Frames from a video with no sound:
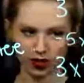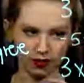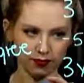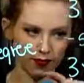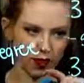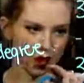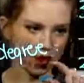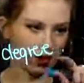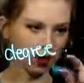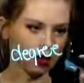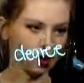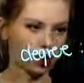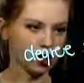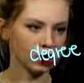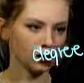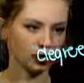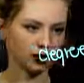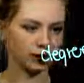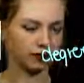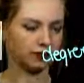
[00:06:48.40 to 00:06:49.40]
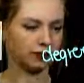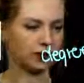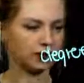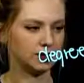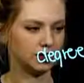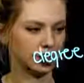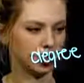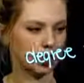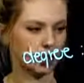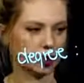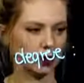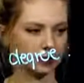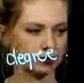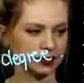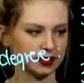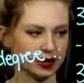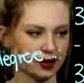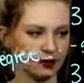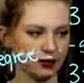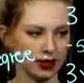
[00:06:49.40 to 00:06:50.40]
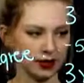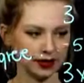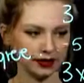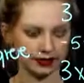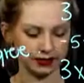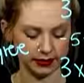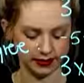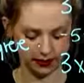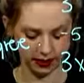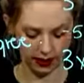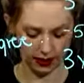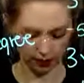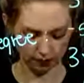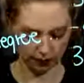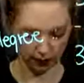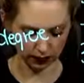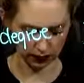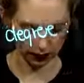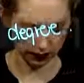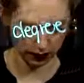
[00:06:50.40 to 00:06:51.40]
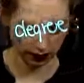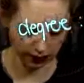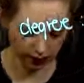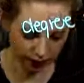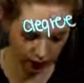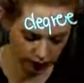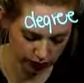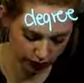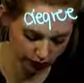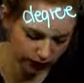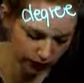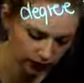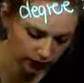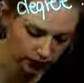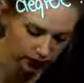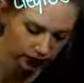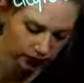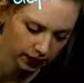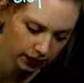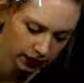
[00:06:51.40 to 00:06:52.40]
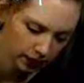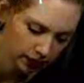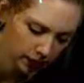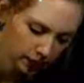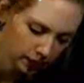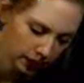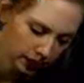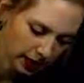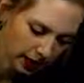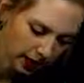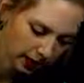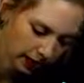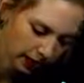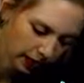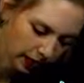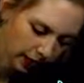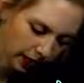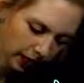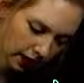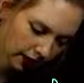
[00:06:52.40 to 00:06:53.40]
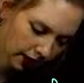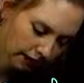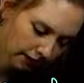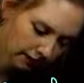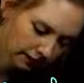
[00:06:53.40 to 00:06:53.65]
of all of the terms that we can see. Largest power